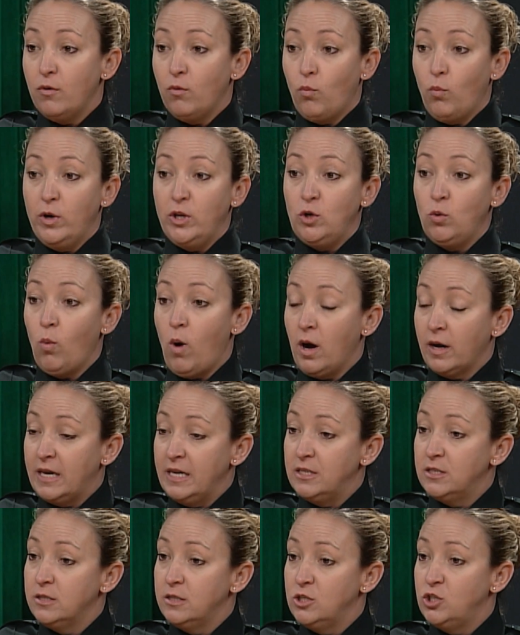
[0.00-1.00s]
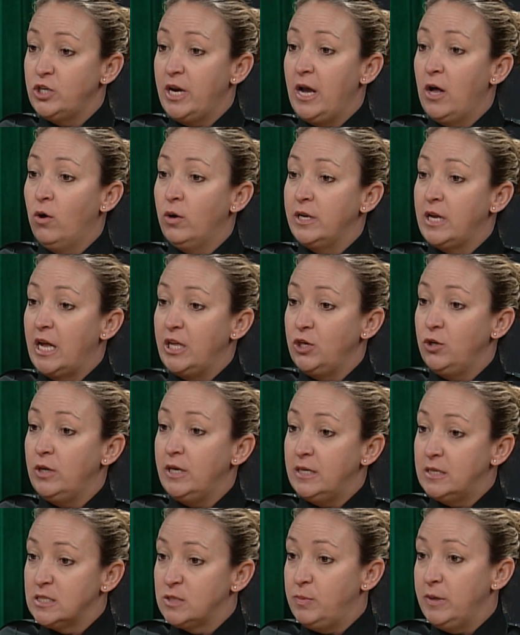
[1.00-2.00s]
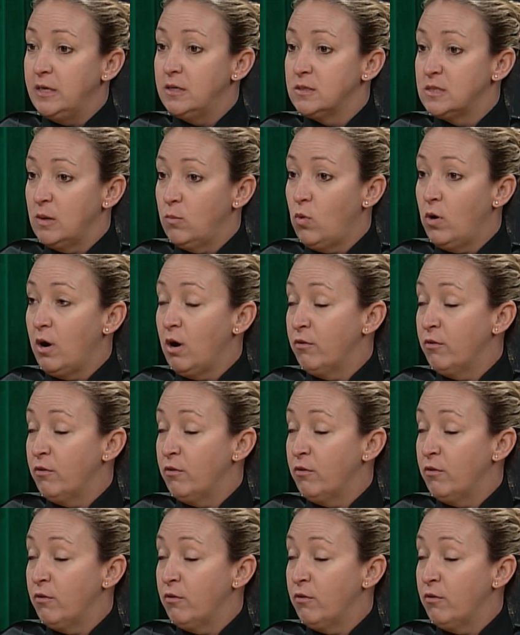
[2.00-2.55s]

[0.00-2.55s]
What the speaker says: when you walk into the jail and you need to speak to someone,